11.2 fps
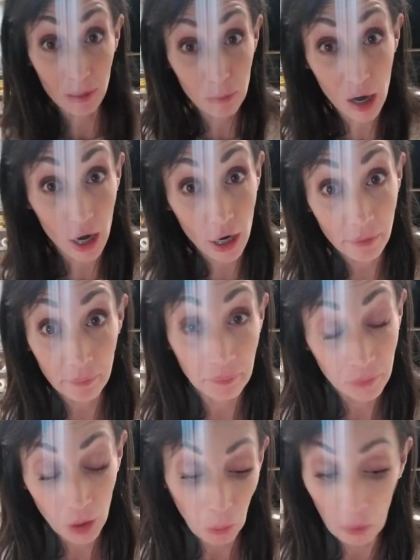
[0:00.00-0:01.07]
apart
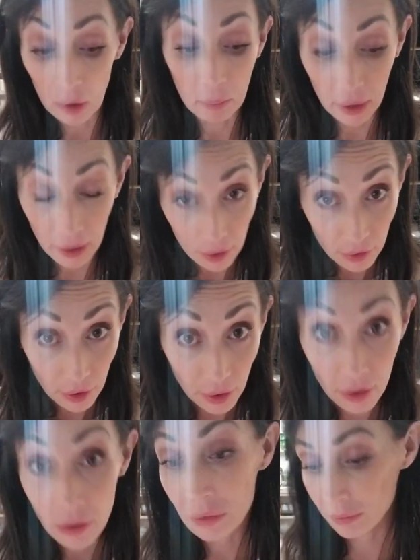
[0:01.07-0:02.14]
one of my other